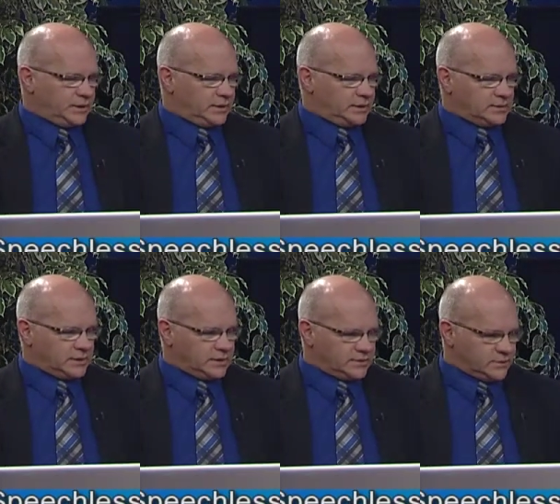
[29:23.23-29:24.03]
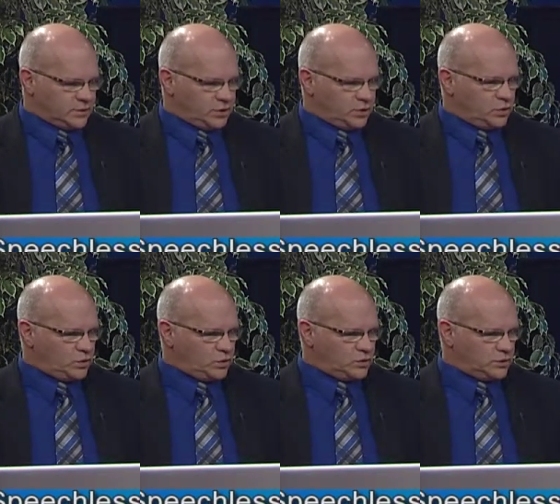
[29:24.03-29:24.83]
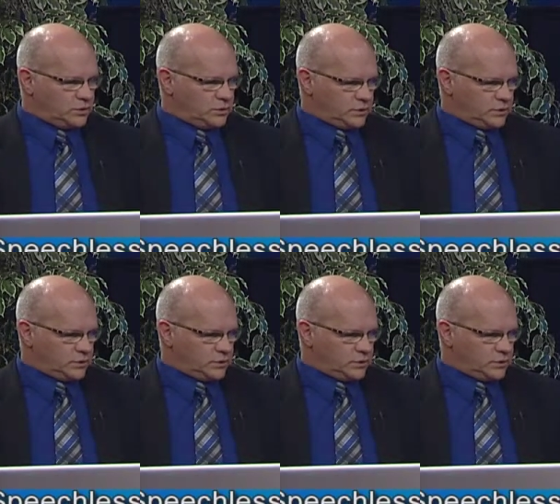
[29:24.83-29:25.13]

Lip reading: is a huge